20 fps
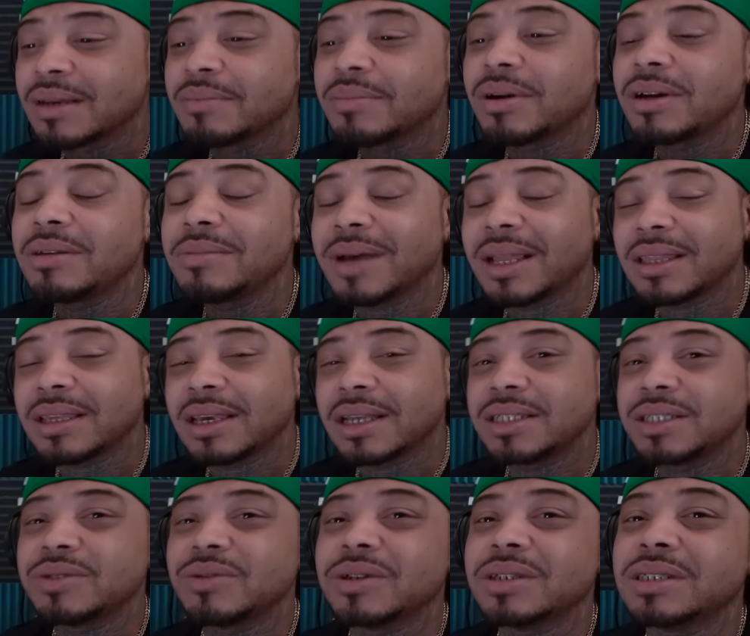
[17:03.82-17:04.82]
Bro, you about to
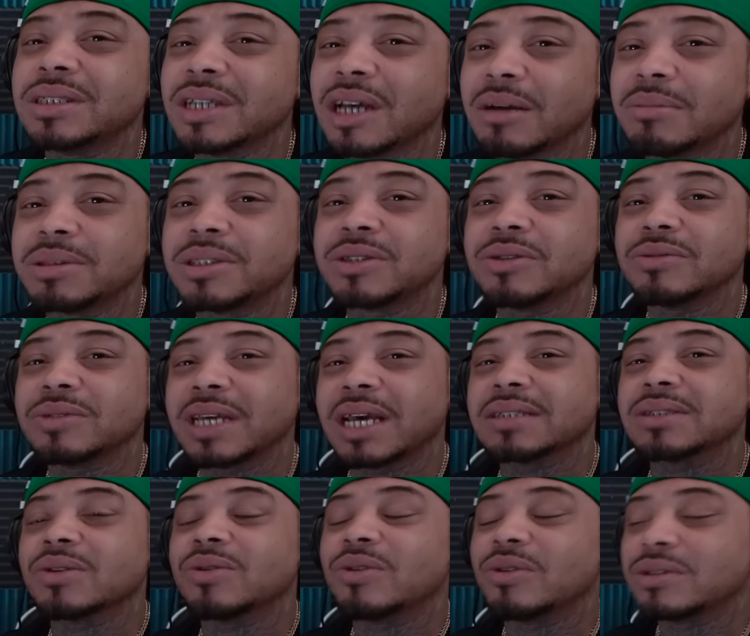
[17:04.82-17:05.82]
get you a jumpsuit
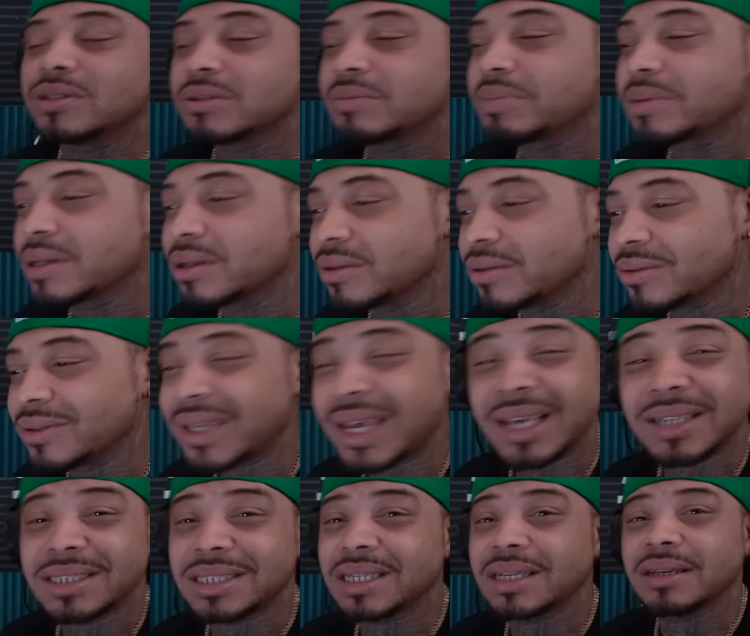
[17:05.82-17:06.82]
that's orange or blue.
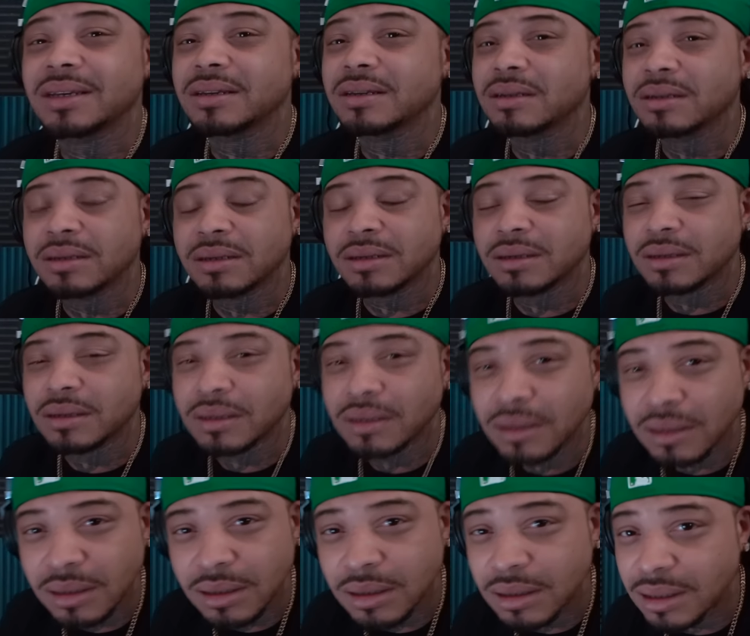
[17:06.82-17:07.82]
That's it.
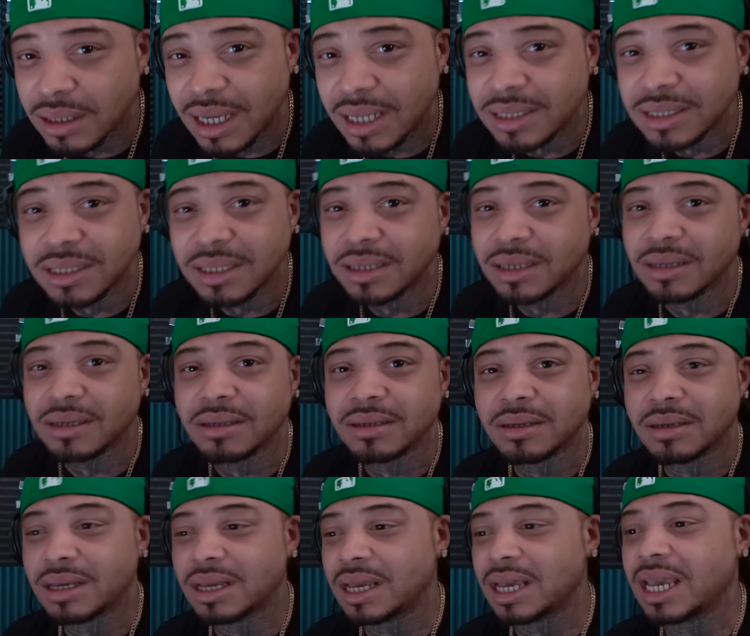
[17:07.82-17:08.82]
That's it.
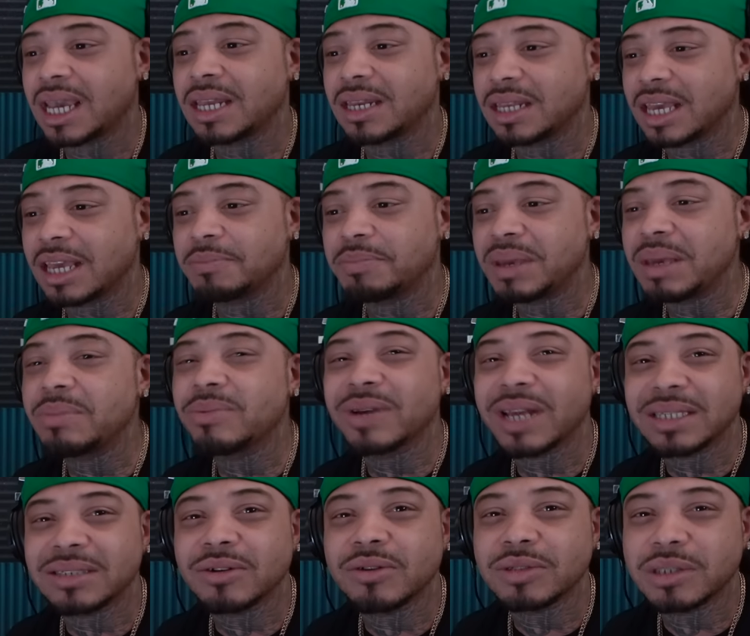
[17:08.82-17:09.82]
And and people
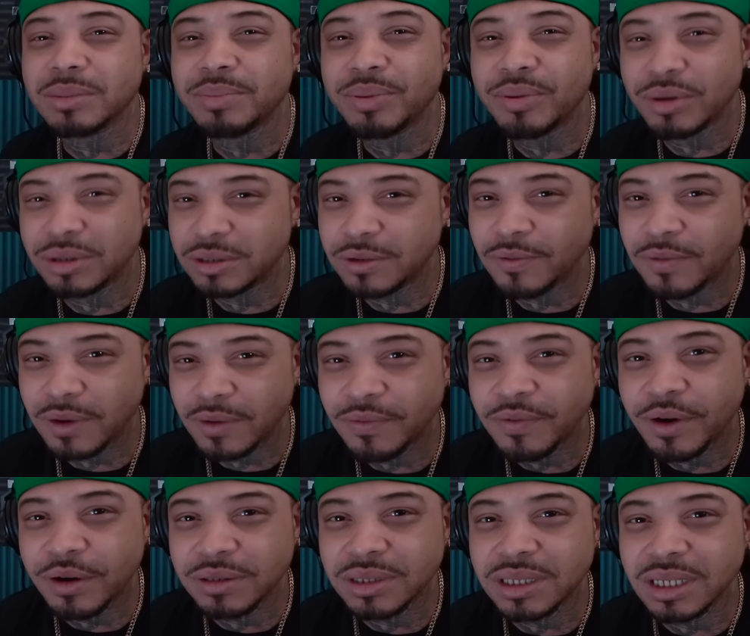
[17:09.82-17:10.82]
that's gonna support you for the
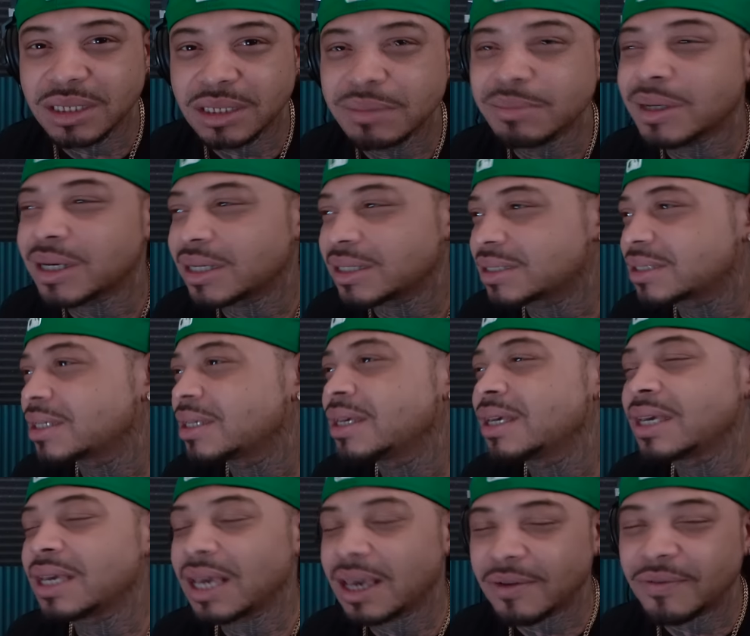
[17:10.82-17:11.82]
first six months
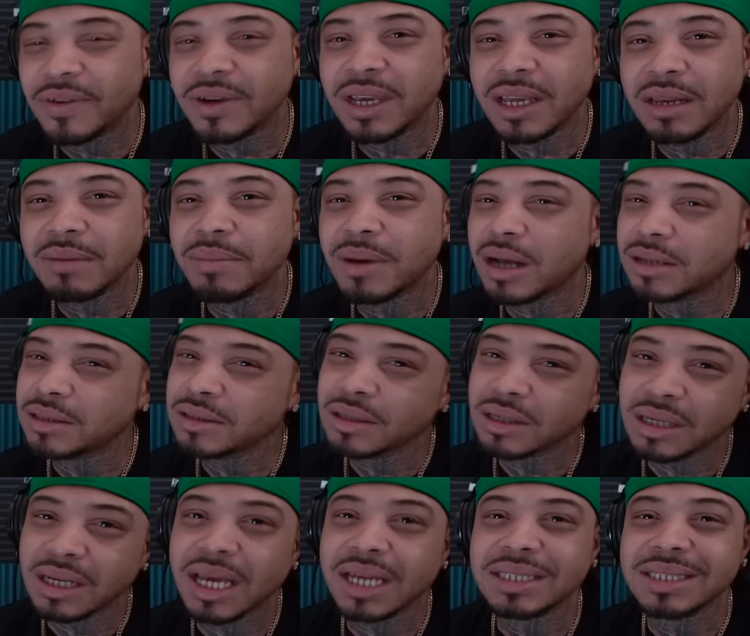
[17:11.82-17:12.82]
and forget about you
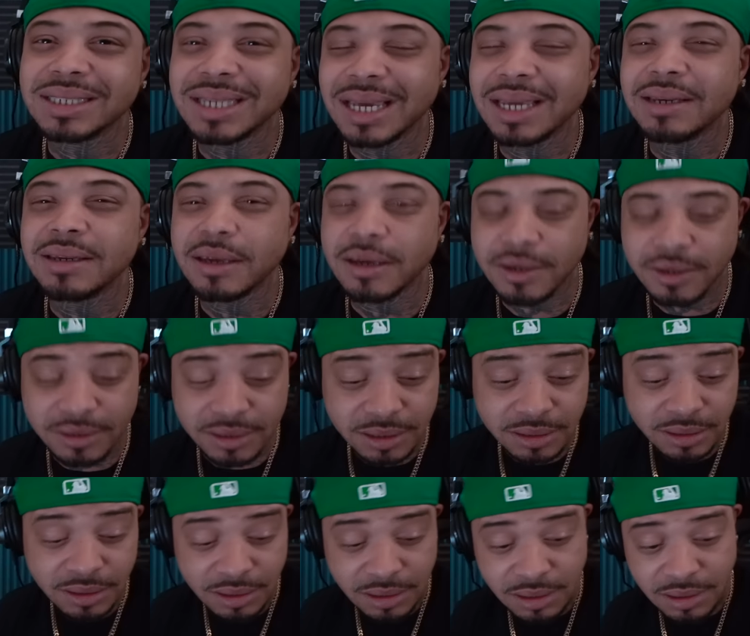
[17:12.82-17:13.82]
the next ten years.
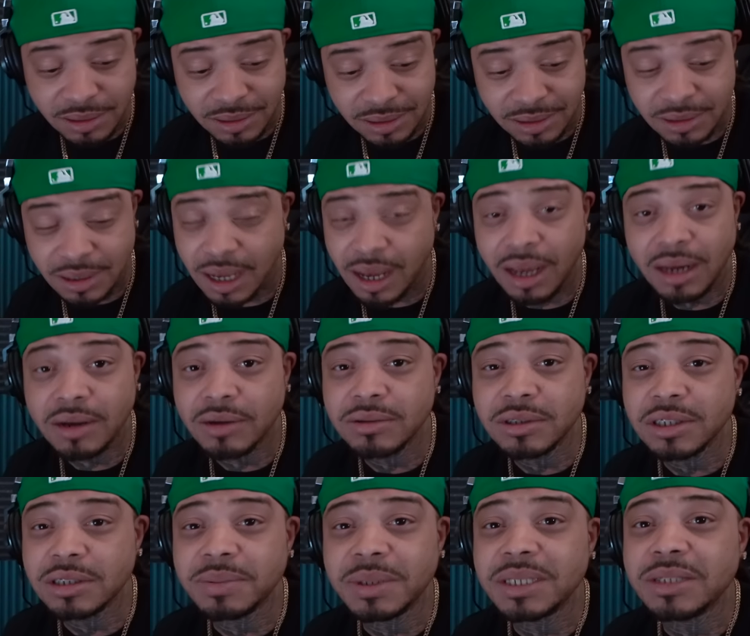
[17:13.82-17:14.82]
I don't
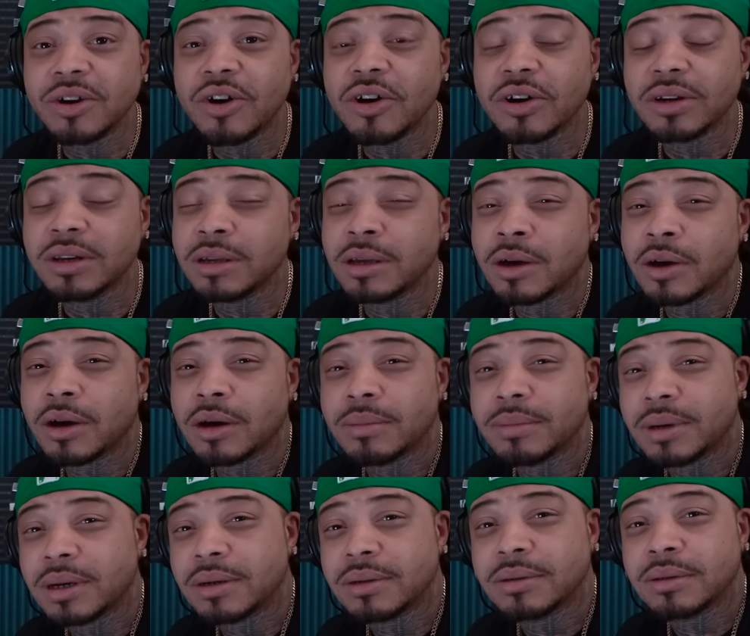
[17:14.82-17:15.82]
just be talking to y'all,
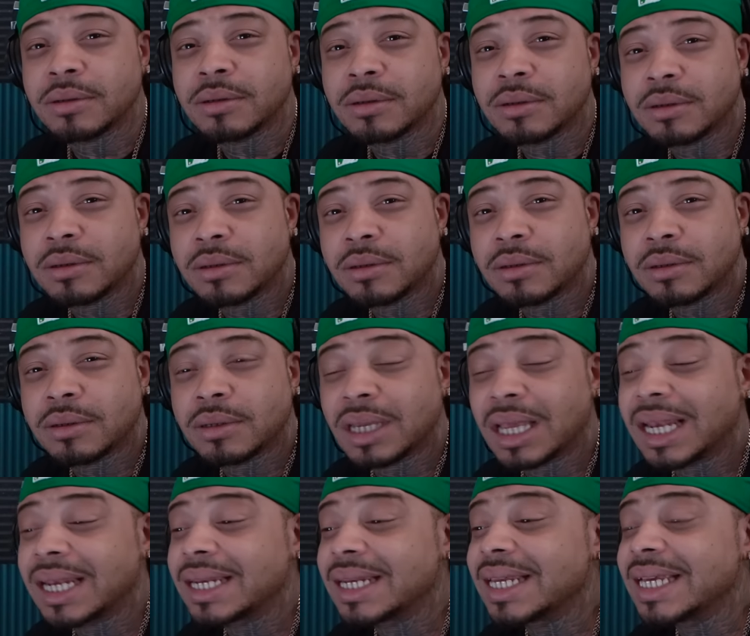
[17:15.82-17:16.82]
bro.
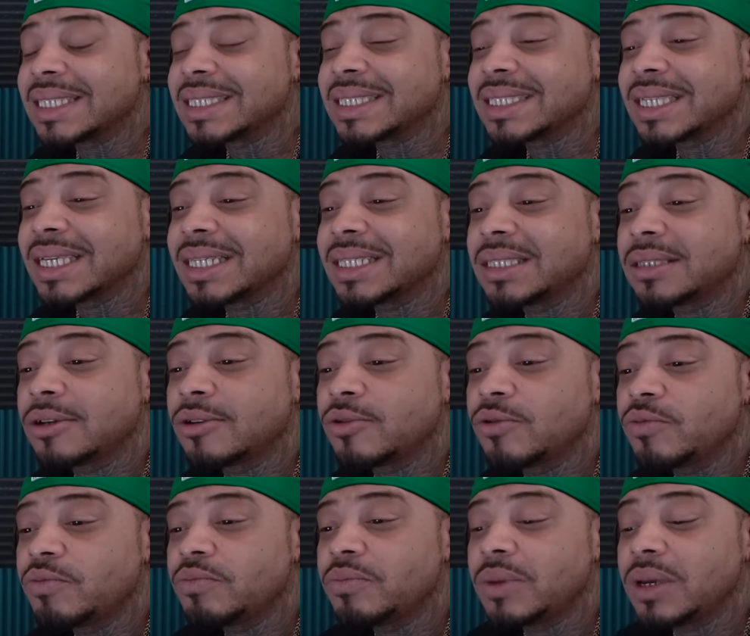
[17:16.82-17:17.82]
Listen to
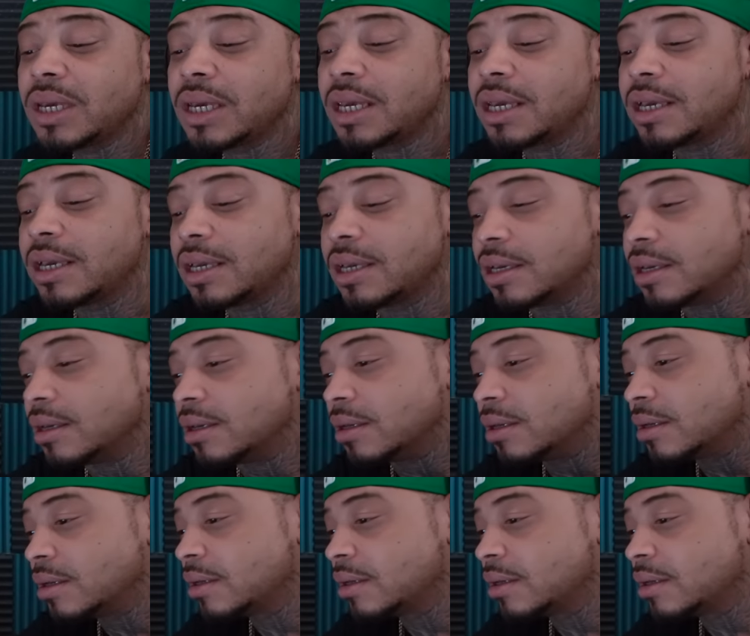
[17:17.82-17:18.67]
me.